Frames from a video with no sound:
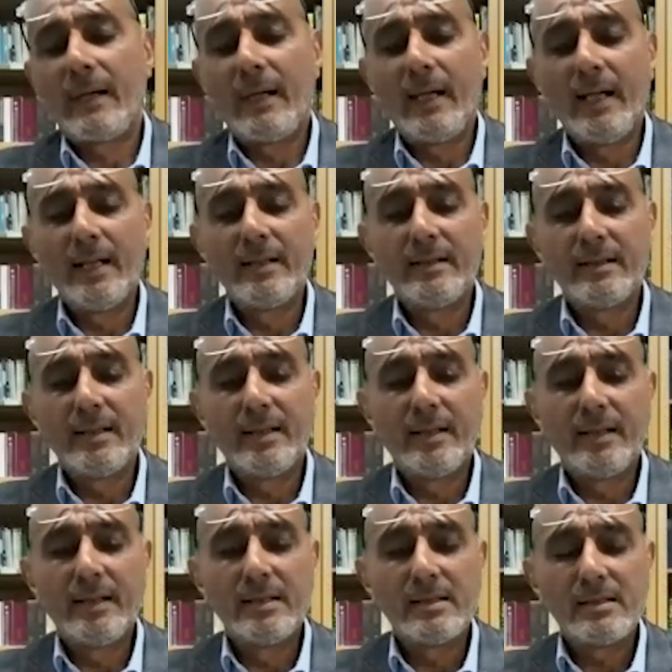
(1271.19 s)
And
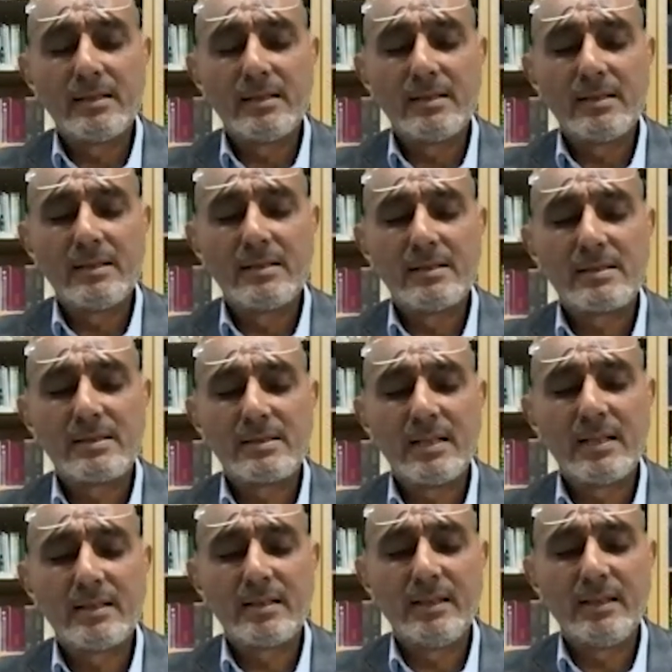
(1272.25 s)

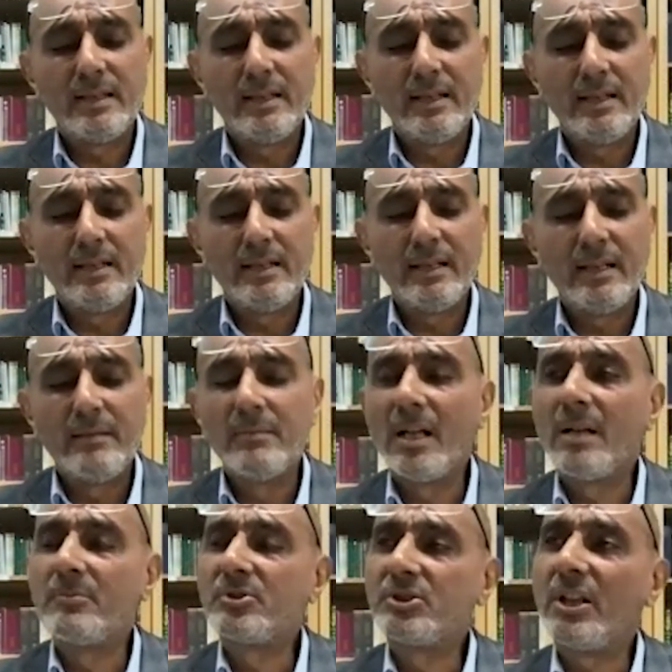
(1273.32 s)
certainly
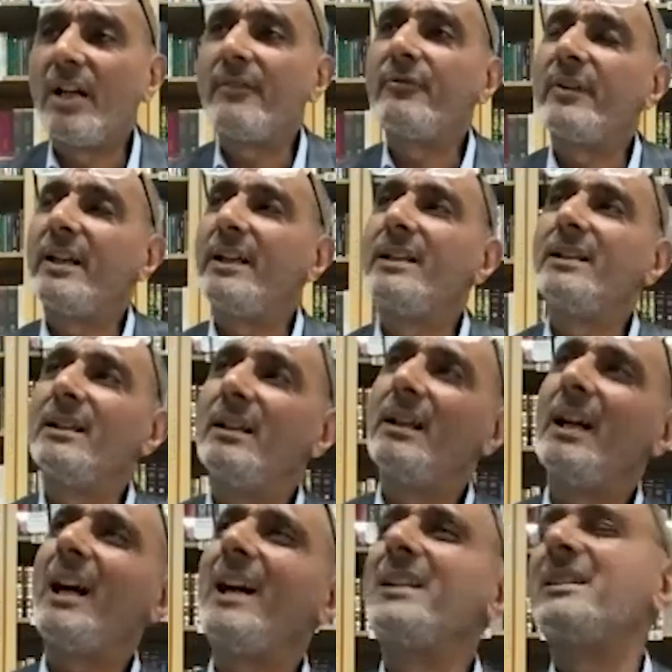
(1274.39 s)
Imam Shafi'i
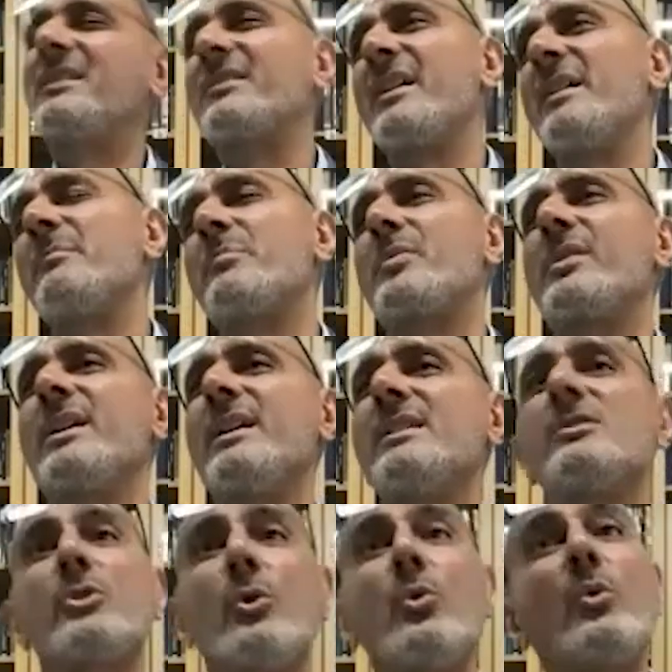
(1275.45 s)
had great
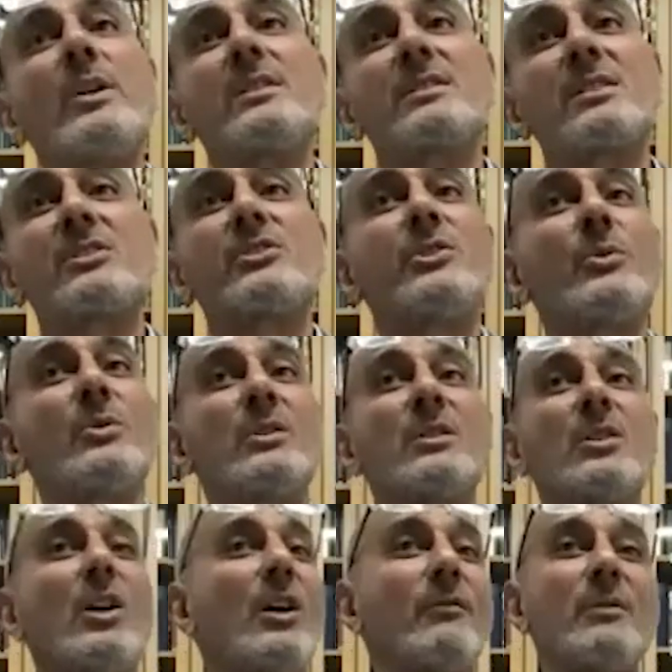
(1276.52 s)
praise, who is the student
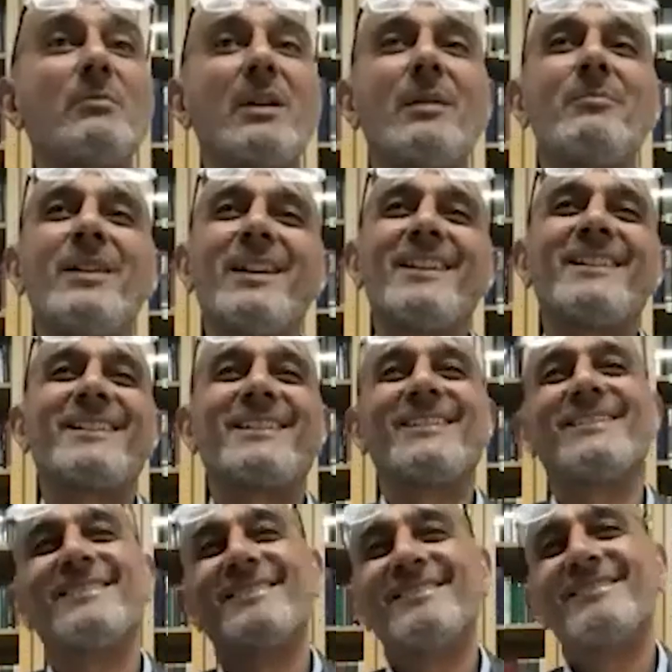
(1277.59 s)
of Imam Malik.
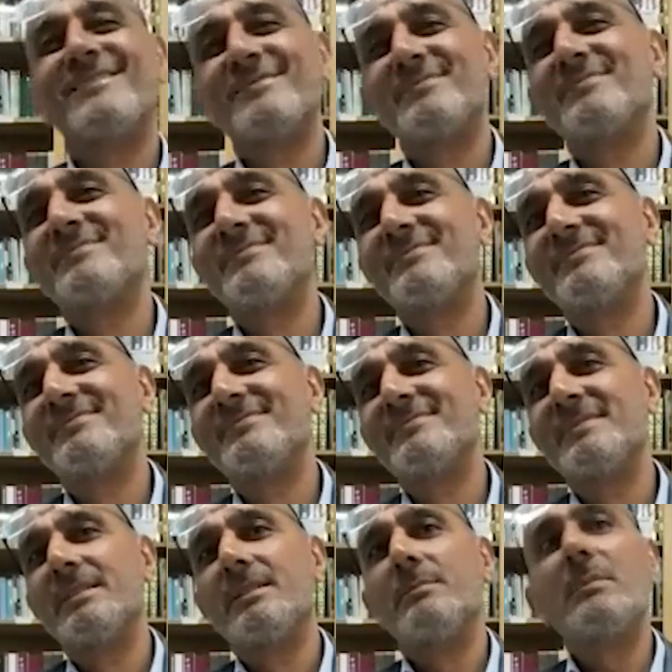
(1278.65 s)

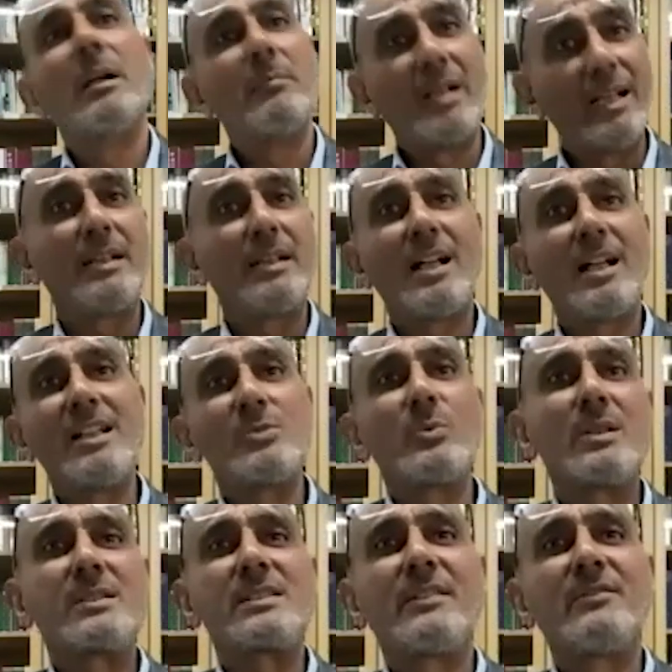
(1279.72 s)
Imam Malik dies
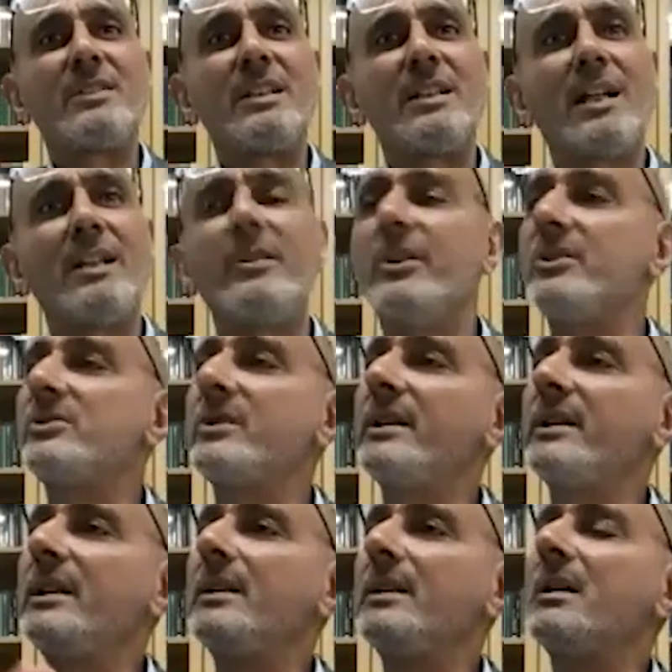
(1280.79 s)
179
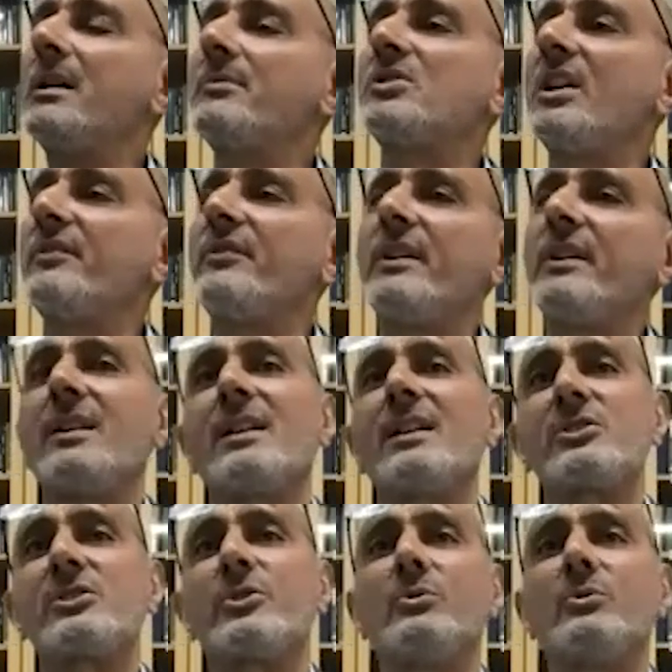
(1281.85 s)
Hijri, Imam Shafi'i dies
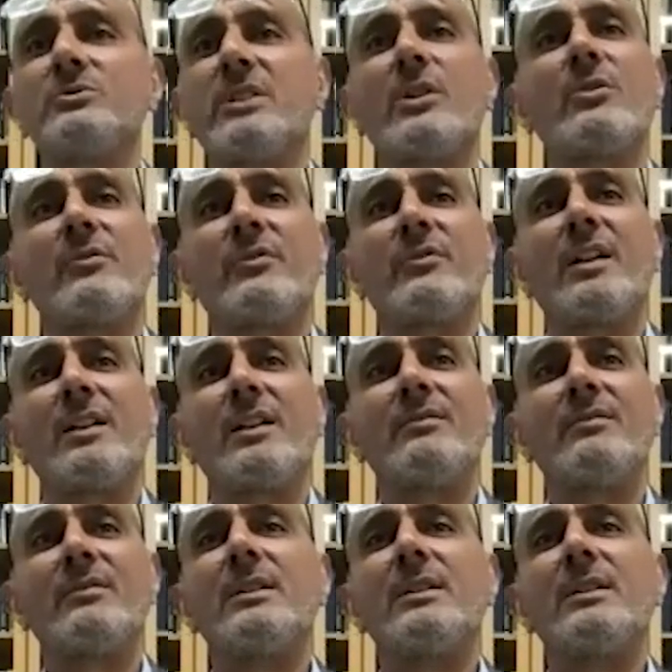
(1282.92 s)
205.